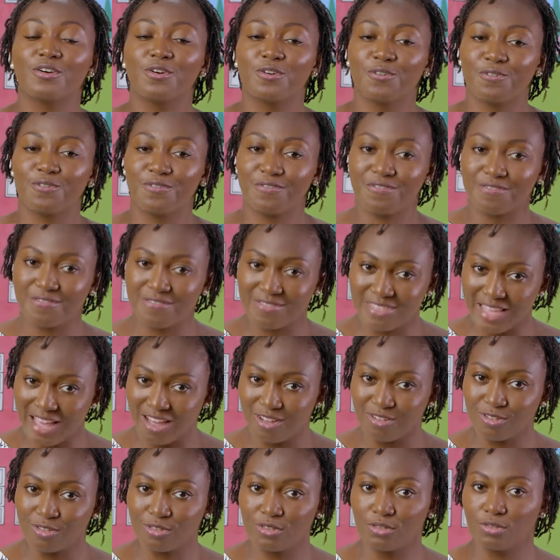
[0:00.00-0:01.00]
of
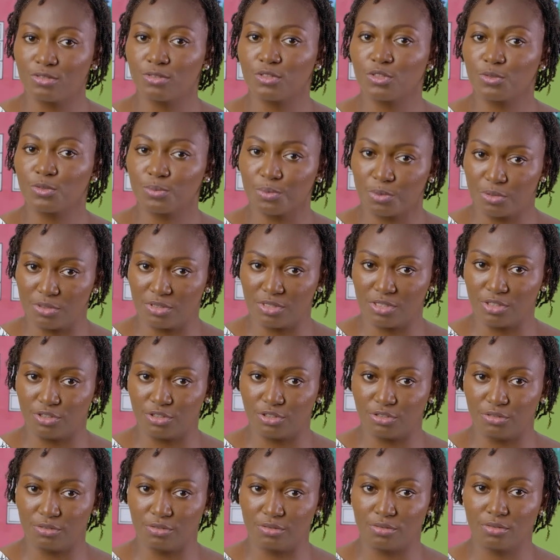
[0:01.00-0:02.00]
thousands
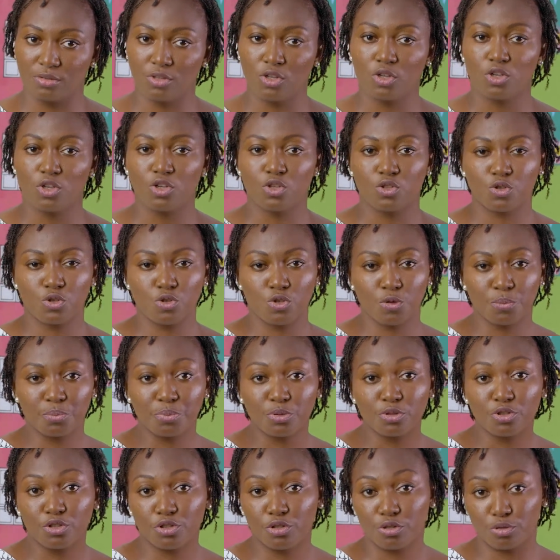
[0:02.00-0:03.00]
position. So you
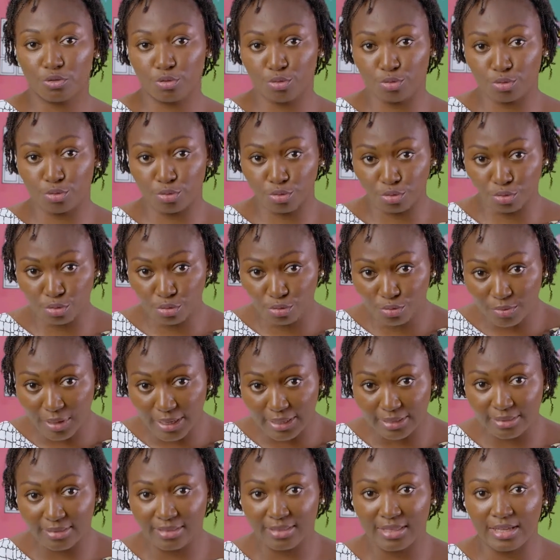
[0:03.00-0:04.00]
put your 2
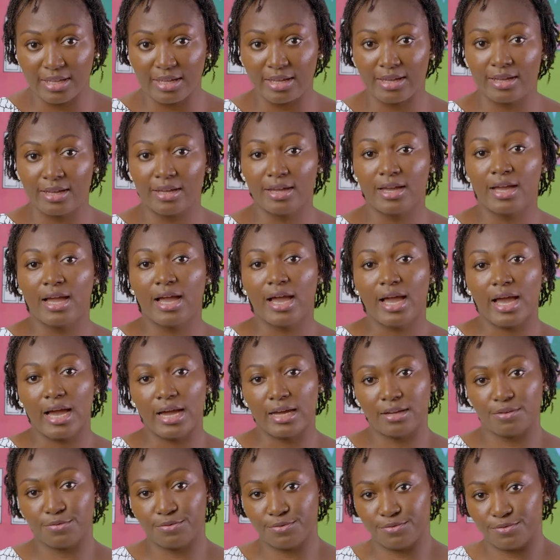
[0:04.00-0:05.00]
right there
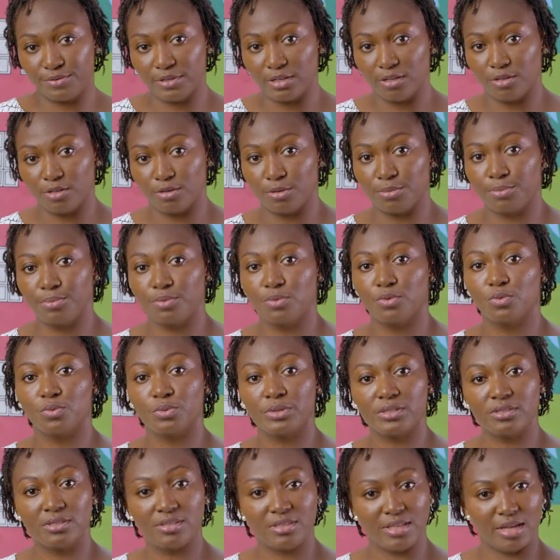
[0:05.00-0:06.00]
and fill up
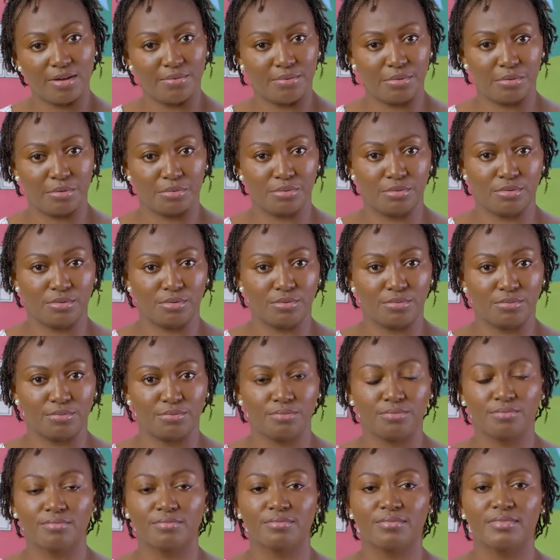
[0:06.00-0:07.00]
with zeros.
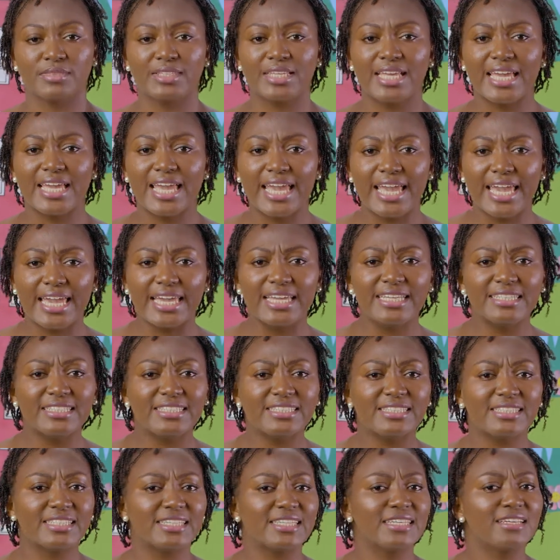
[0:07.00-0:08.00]

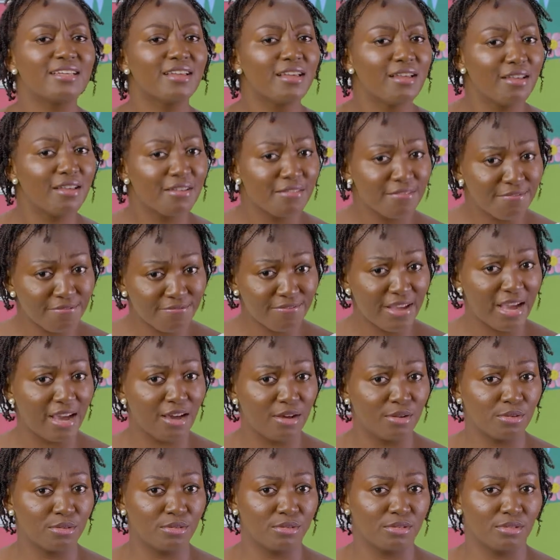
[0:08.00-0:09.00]

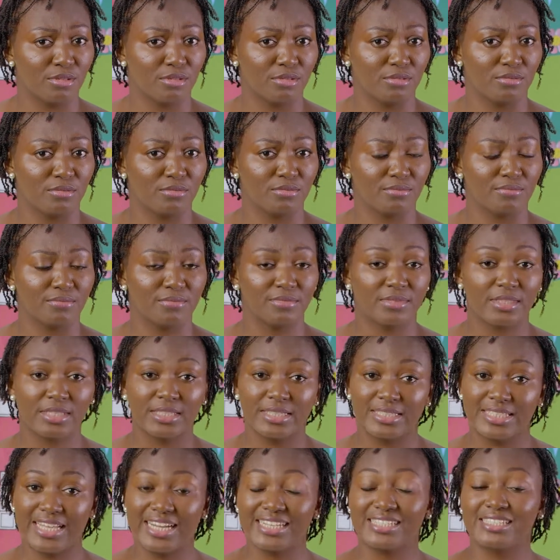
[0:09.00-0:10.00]
80,000.
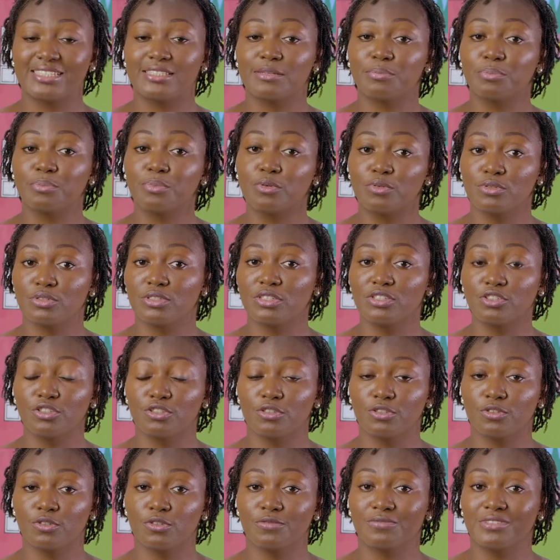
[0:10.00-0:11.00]
That's the
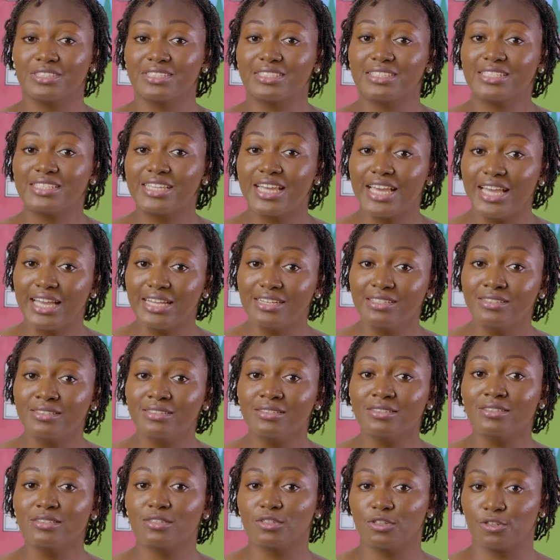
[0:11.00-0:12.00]
position of the
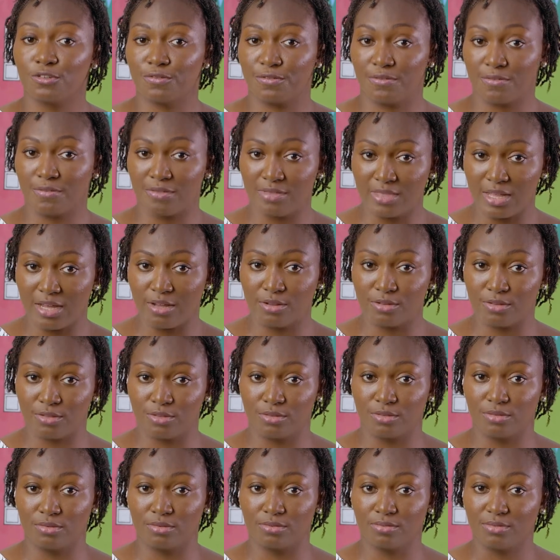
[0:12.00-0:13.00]
tens of
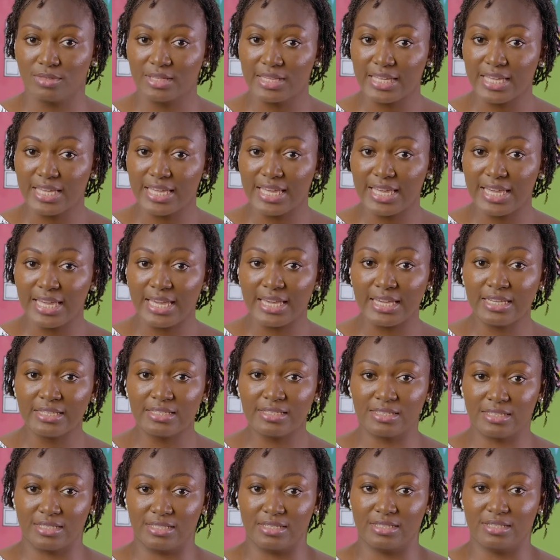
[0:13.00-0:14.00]
thousands.
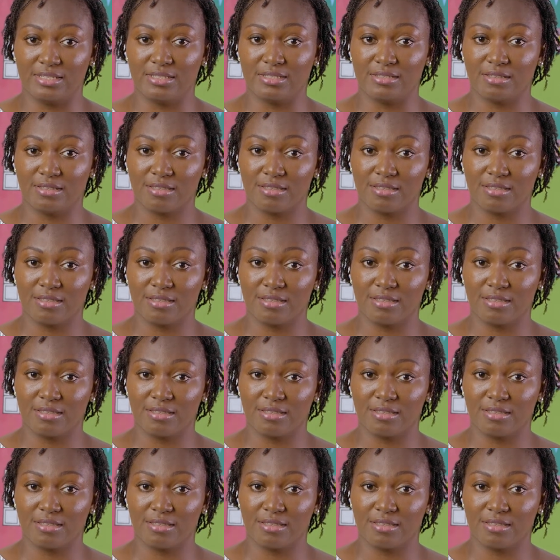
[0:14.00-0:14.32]
80.